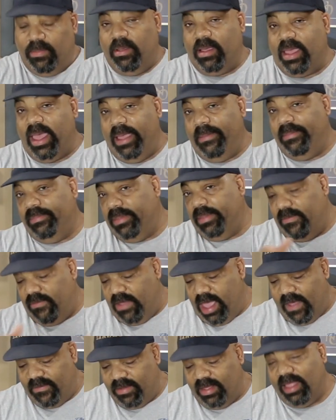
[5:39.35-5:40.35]
Okay, if you
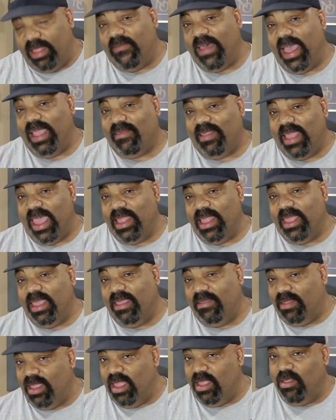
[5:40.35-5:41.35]
have a device like
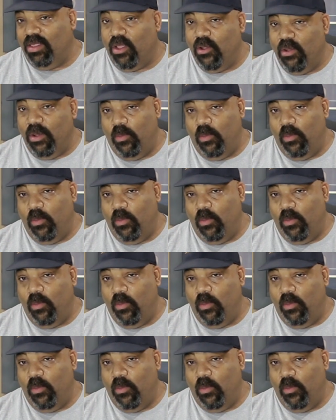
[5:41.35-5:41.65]
this, then